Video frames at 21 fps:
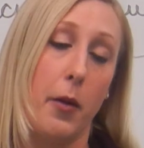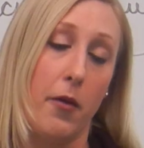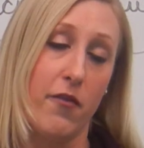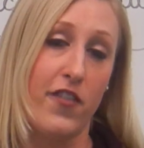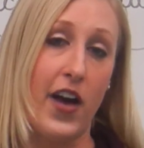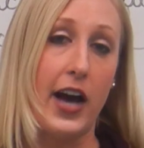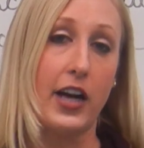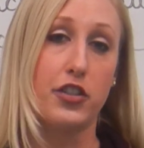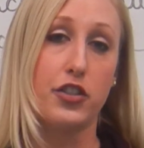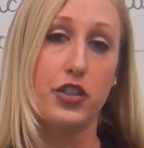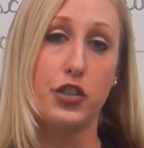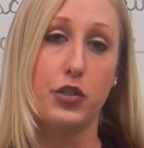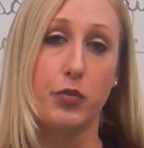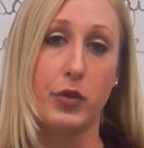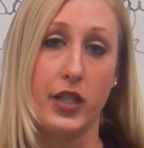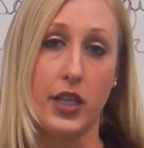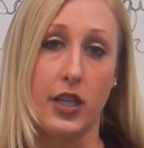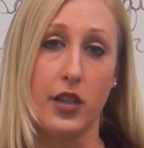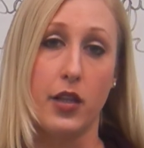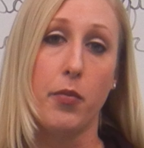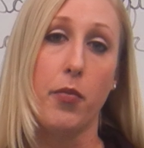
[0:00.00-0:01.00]
factors
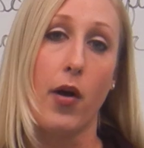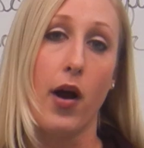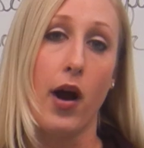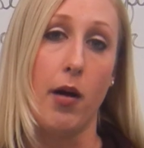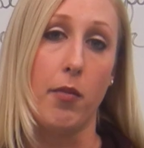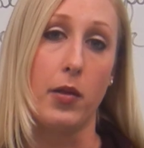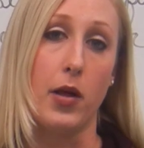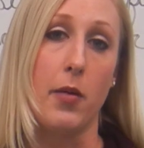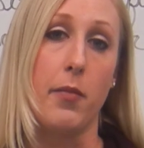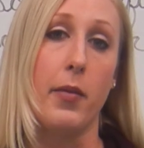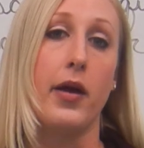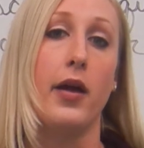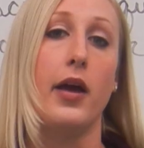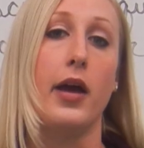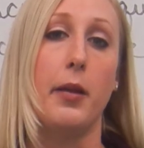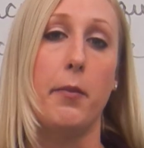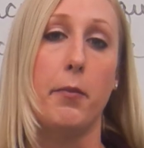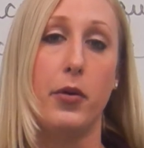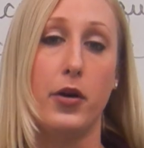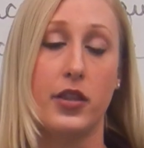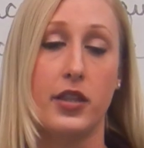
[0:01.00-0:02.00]
within the problem
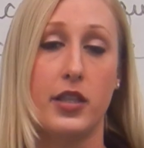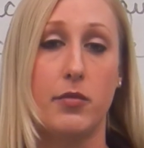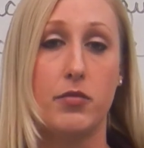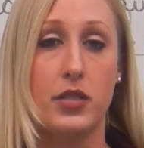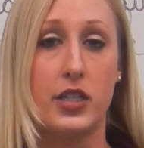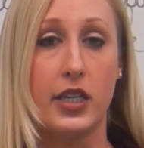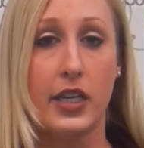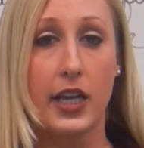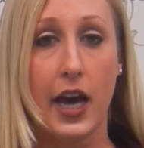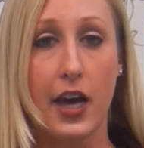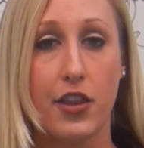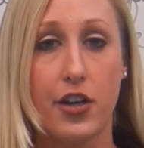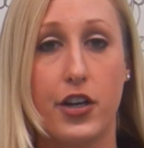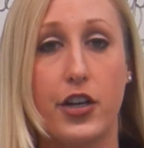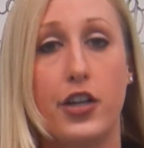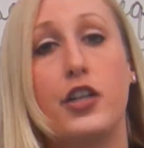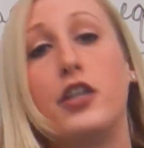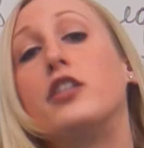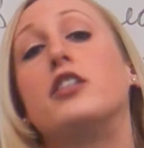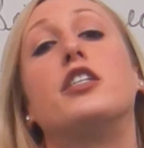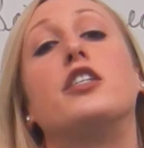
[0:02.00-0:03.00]
and put them
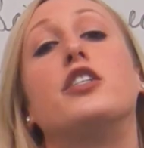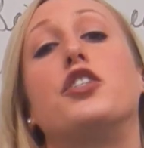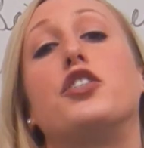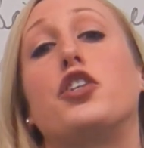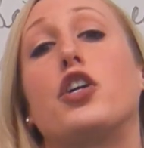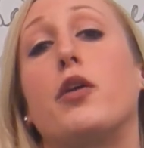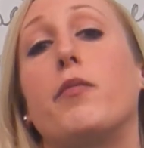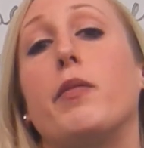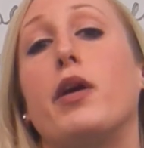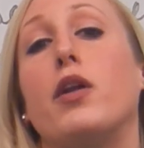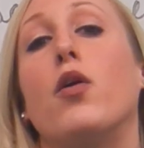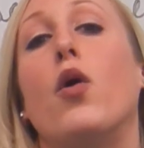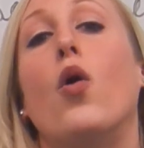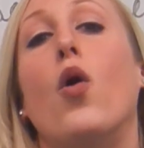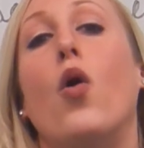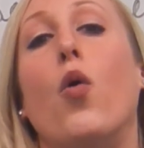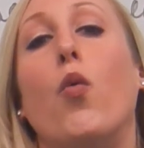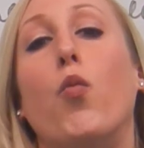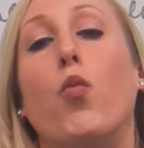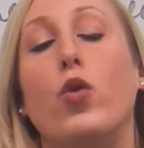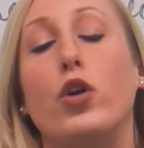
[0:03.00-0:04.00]
together to determine
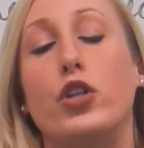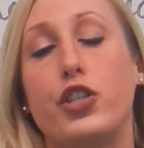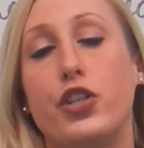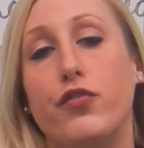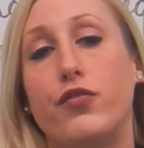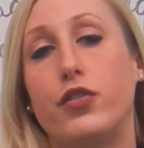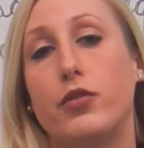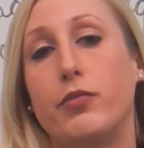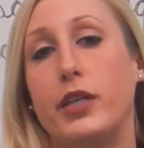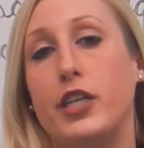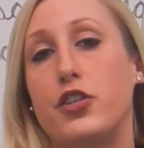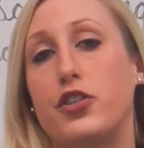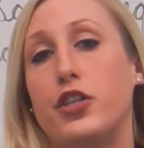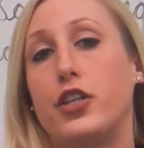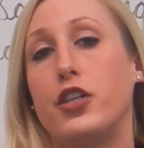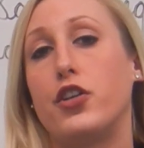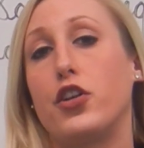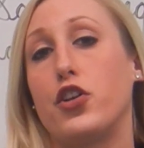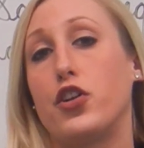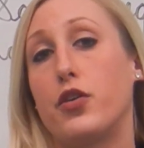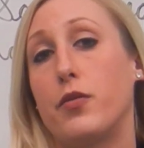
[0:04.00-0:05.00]
which
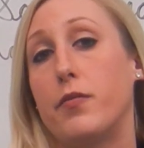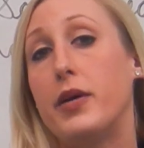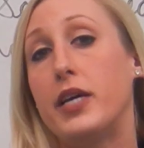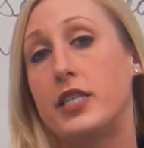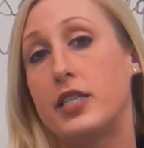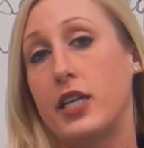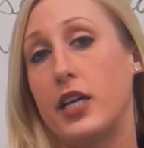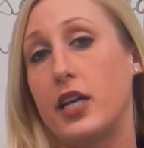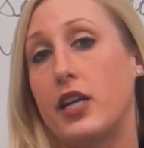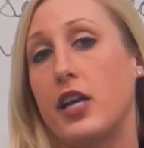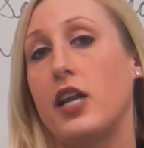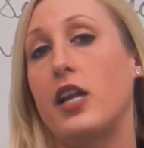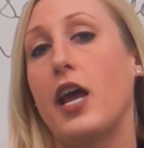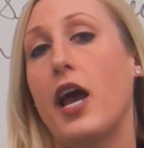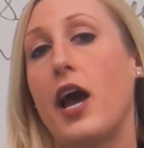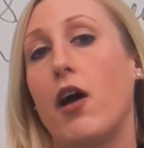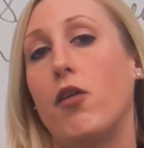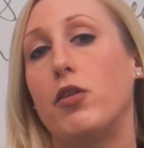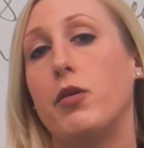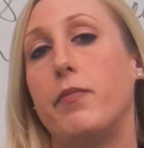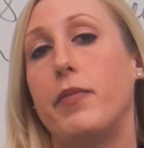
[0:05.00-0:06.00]
information you're missing and
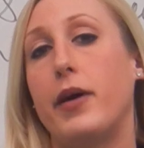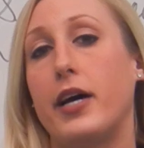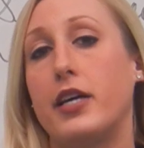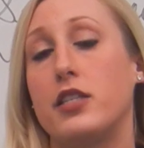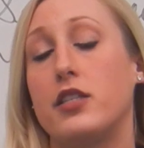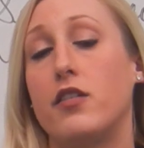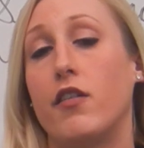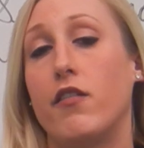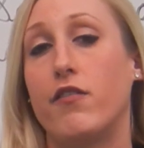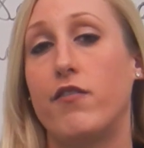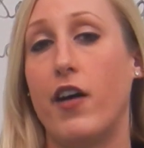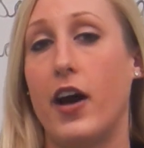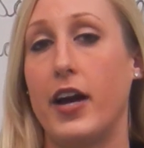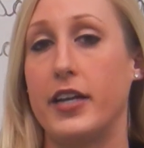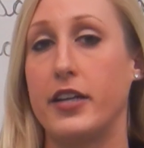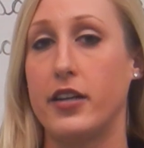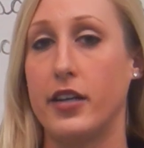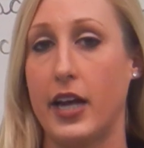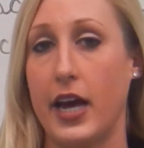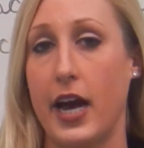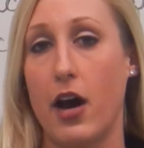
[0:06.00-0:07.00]
how to best
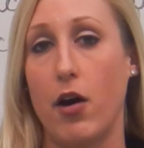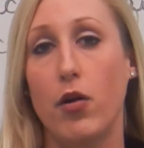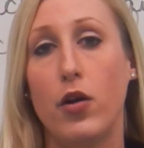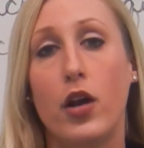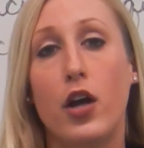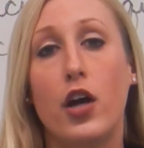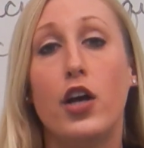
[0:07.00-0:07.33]
find it out.